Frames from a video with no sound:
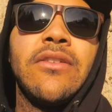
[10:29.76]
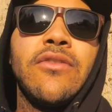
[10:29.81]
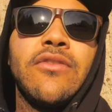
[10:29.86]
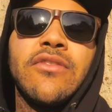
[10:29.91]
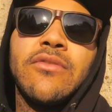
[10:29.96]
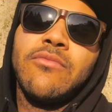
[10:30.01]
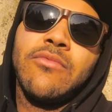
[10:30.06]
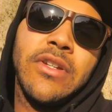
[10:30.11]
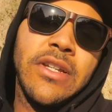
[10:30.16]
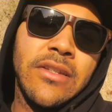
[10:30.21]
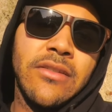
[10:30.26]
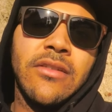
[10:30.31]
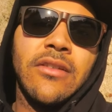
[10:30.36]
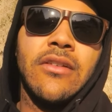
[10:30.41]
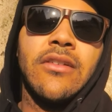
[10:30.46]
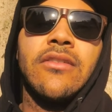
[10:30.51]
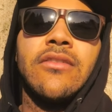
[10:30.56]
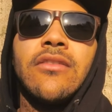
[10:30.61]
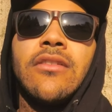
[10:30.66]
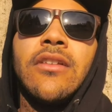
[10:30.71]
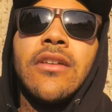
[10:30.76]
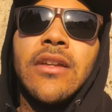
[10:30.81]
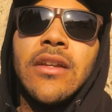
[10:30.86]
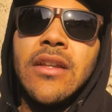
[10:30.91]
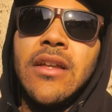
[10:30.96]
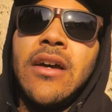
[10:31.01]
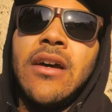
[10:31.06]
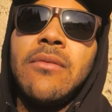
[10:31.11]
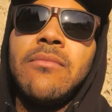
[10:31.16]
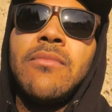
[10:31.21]
some research, look it
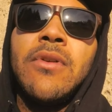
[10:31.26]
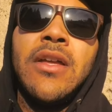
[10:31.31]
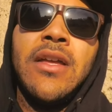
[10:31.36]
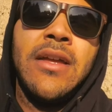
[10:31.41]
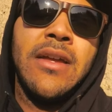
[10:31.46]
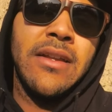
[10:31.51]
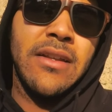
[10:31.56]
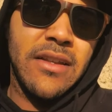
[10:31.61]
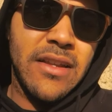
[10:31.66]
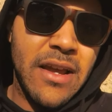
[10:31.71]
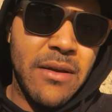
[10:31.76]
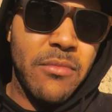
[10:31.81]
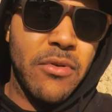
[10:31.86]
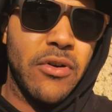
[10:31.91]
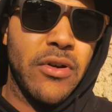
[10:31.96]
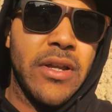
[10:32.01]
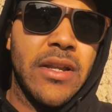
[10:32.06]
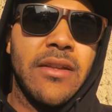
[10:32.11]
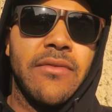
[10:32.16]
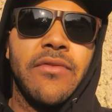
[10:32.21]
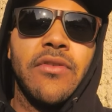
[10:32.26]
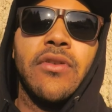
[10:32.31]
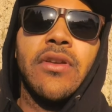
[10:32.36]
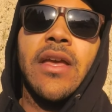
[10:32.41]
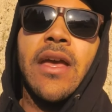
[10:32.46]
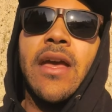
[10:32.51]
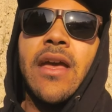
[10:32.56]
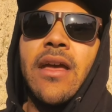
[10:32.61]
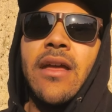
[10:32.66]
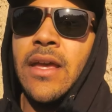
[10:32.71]
up, demo it if you
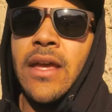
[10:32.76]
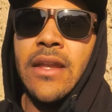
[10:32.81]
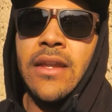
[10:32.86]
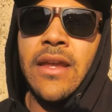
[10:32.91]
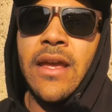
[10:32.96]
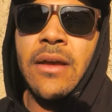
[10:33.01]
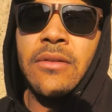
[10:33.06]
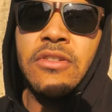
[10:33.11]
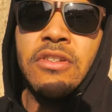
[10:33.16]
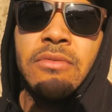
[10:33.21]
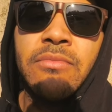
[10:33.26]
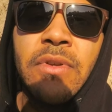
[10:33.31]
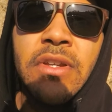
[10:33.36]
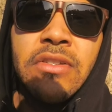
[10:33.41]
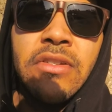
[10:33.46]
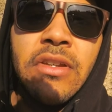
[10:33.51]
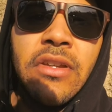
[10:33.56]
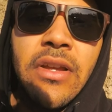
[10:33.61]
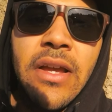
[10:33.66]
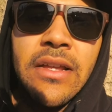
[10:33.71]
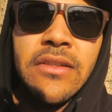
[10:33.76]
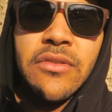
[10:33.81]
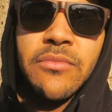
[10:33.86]
can, and yeah, just make sure you guys are